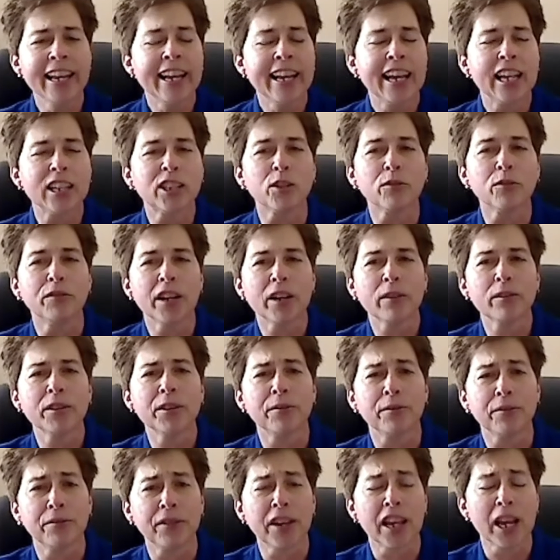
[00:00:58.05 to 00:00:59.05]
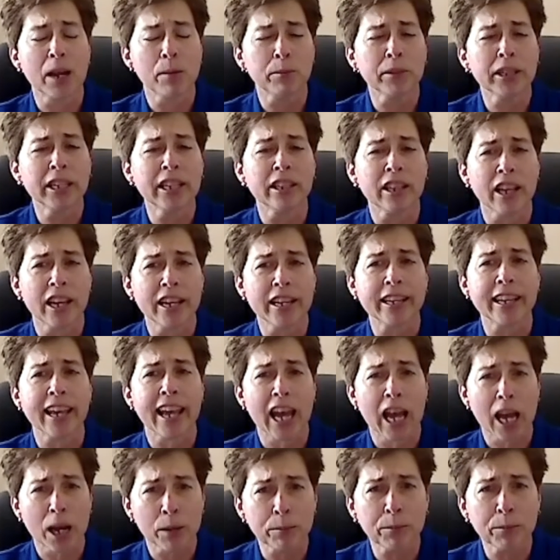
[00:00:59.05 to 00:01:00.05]
it's a very family-like
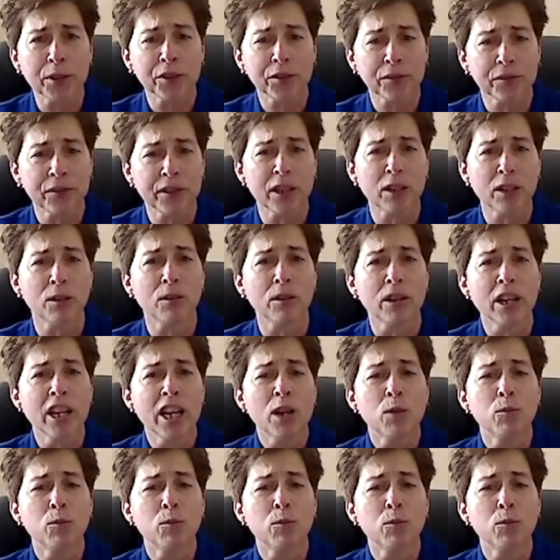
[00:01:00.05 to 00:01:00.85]
atmosphere.